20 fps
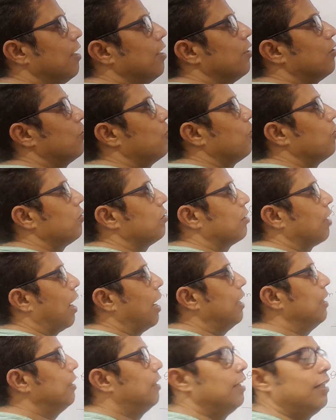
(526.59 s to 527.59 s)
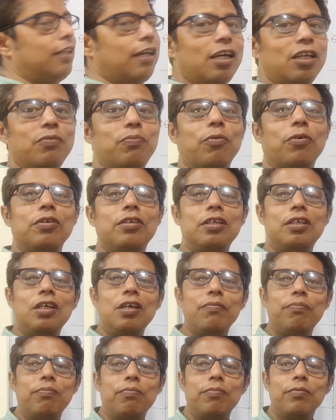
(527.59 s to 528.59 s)
So sine theta is
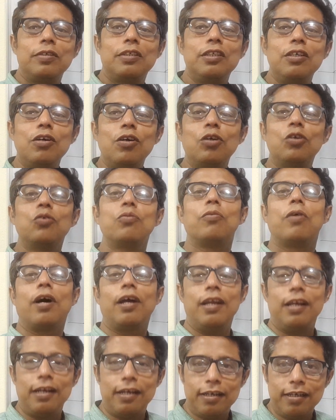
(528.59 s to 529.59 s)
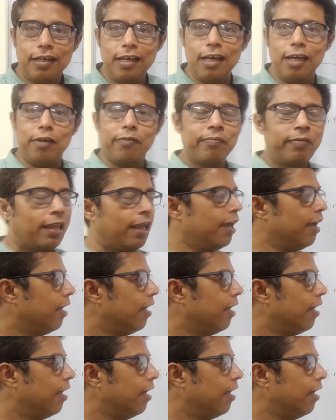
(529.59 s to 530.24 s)
positive 0 to 180.